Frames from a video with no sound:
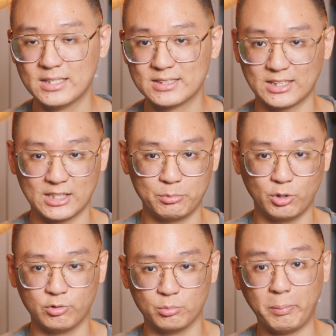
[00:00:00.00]
set up
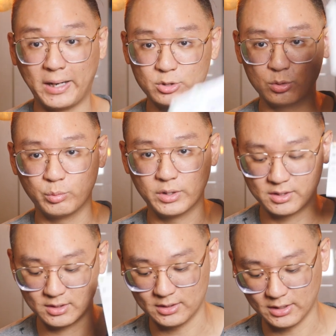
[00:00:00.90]
your FOBO Bike 2
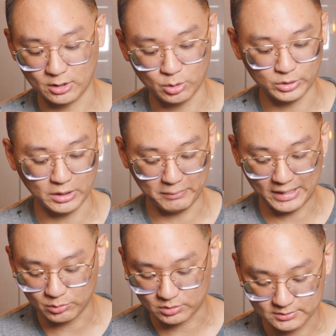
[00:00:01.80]
with the included
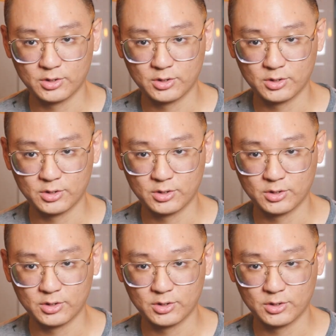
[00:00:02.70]
manual.